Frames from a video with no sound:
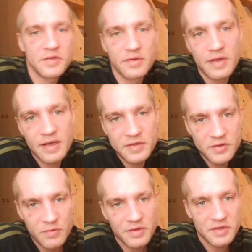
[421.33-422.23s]
as
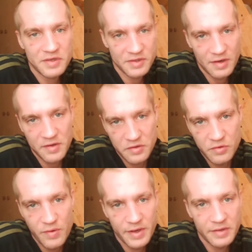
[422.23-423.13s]
soon as I started
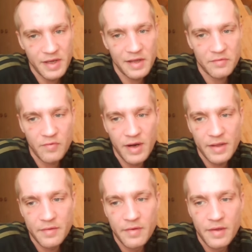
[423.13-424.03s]
doing that, right?